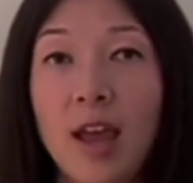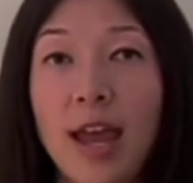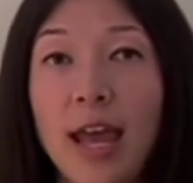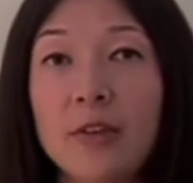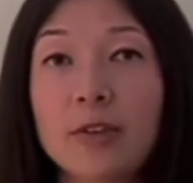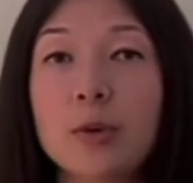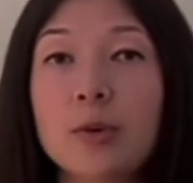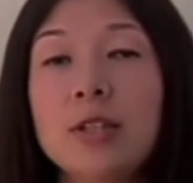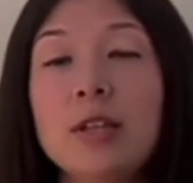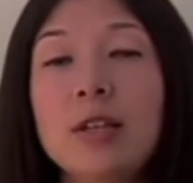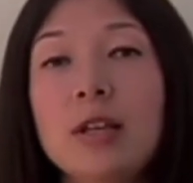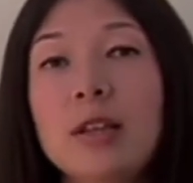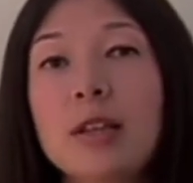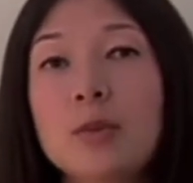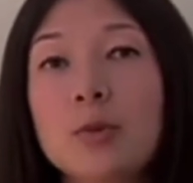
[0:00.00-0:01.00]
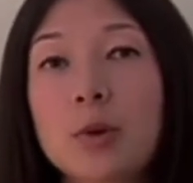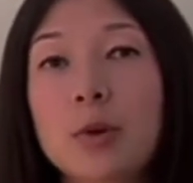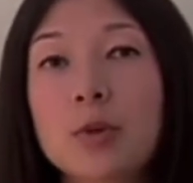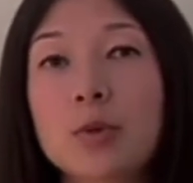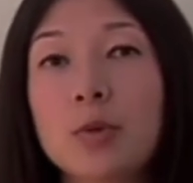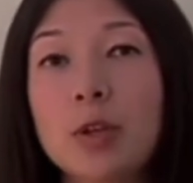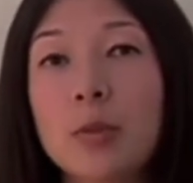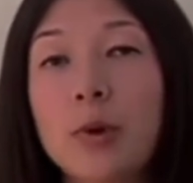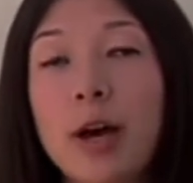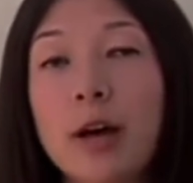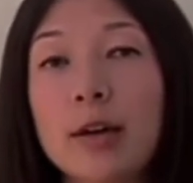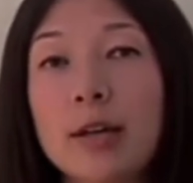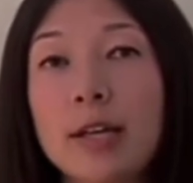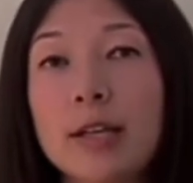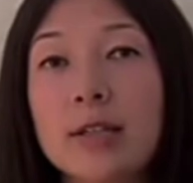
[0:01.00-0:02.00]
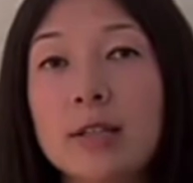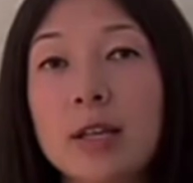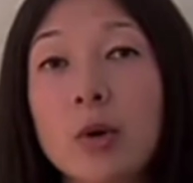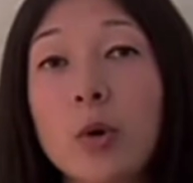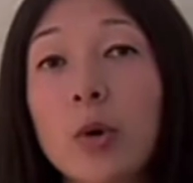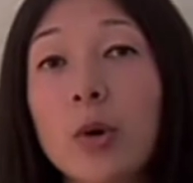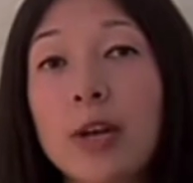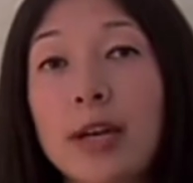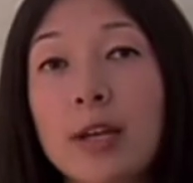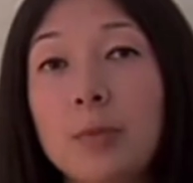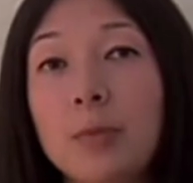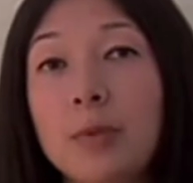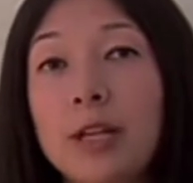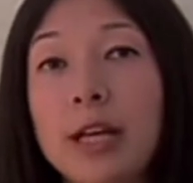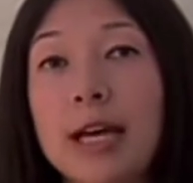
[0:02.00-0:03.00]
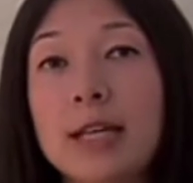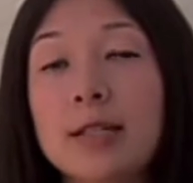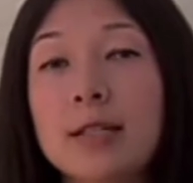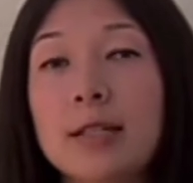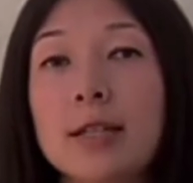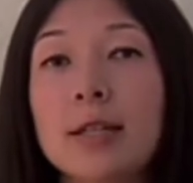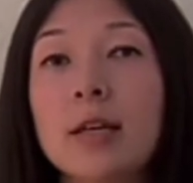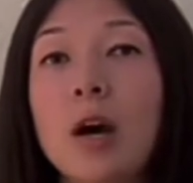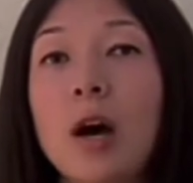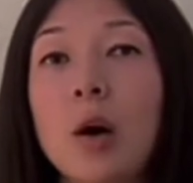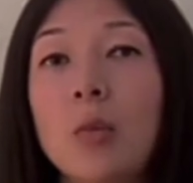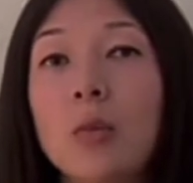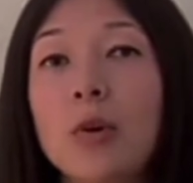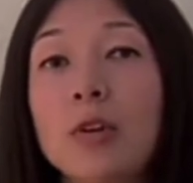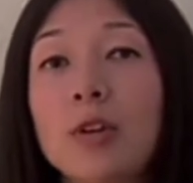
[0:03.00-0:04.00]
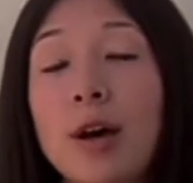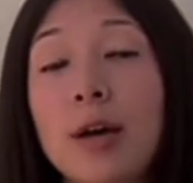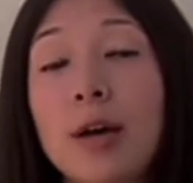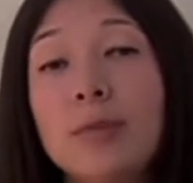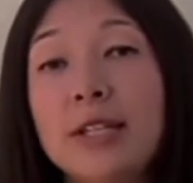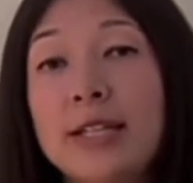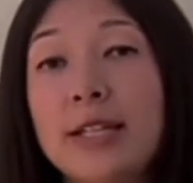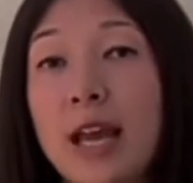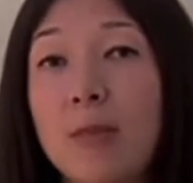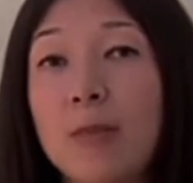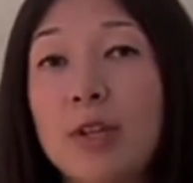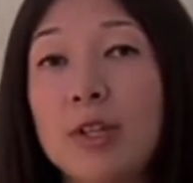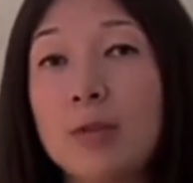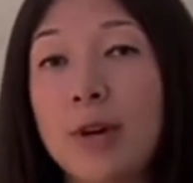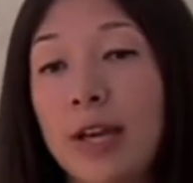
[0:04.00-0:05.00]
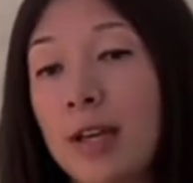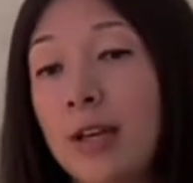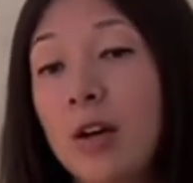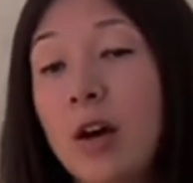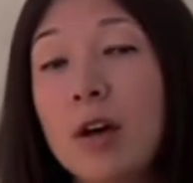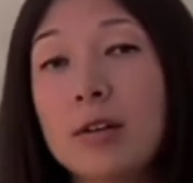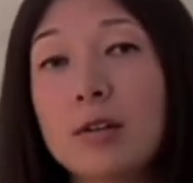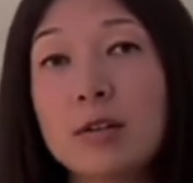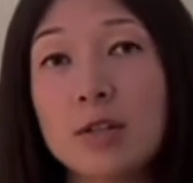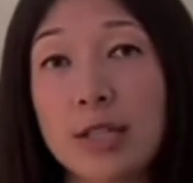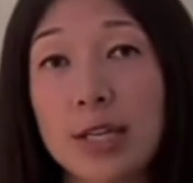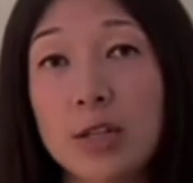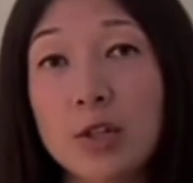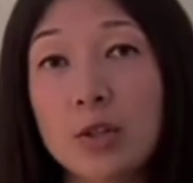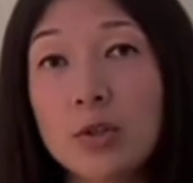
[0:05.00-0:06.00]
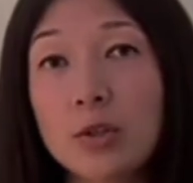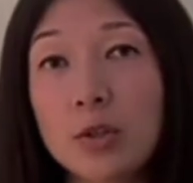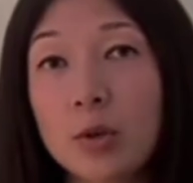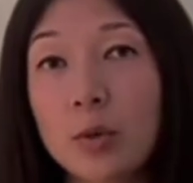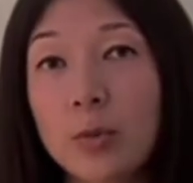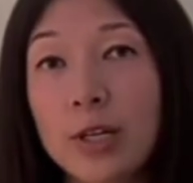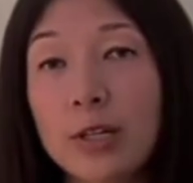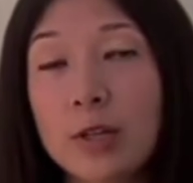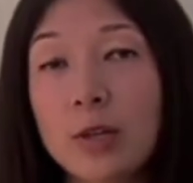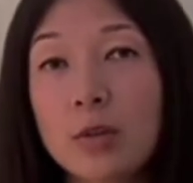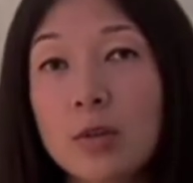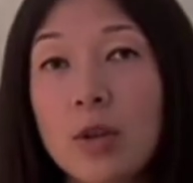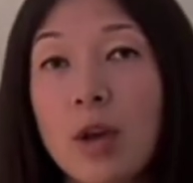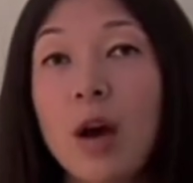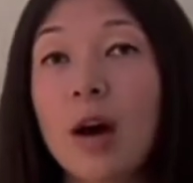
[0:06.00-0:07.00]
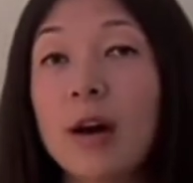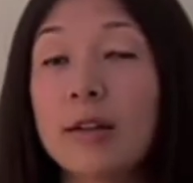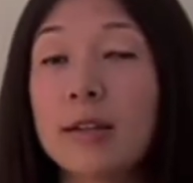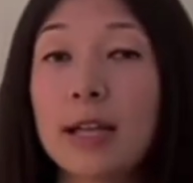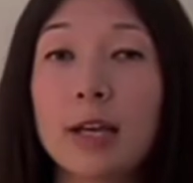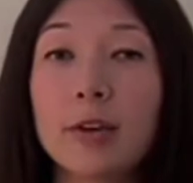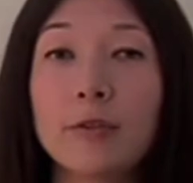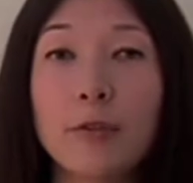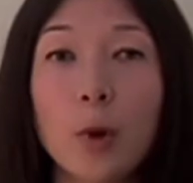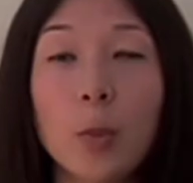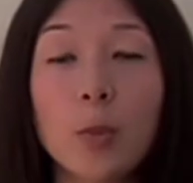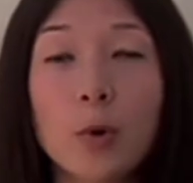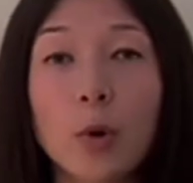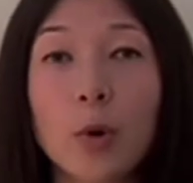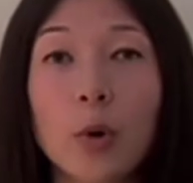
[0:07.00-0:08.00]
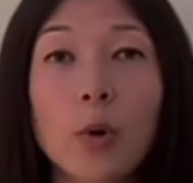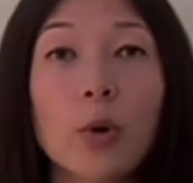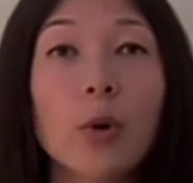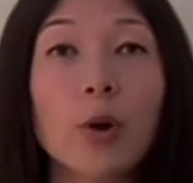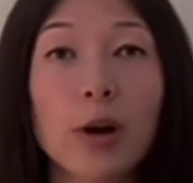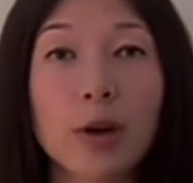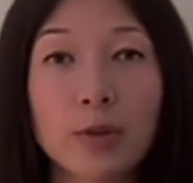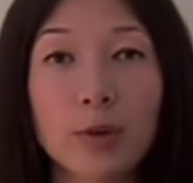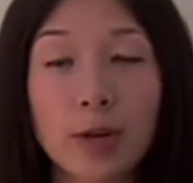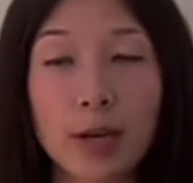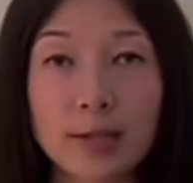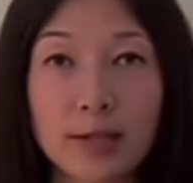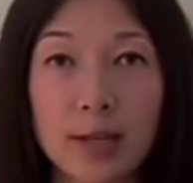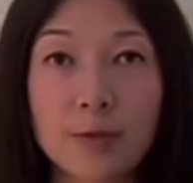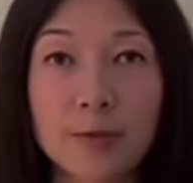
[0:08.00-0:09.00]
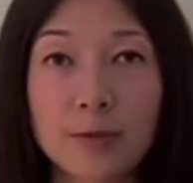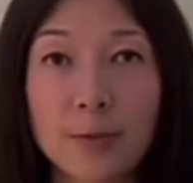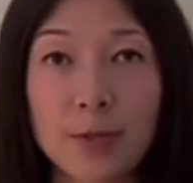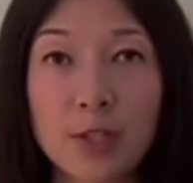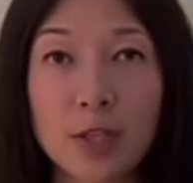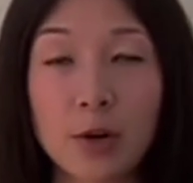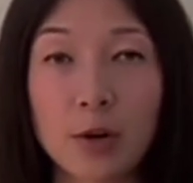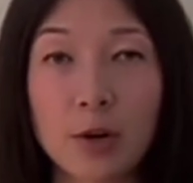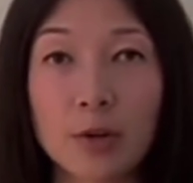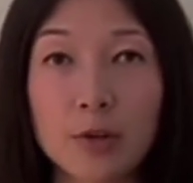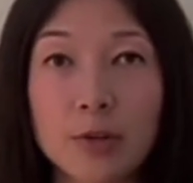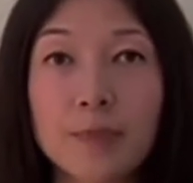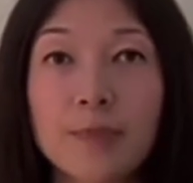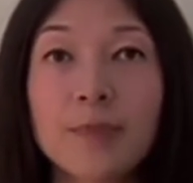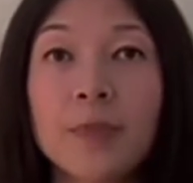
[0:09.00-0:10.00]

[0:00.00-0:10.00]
And the reason that this works really well is that corrugated plastic will not be damaged by any condensation to your windows, unlike foam core or other types of materials.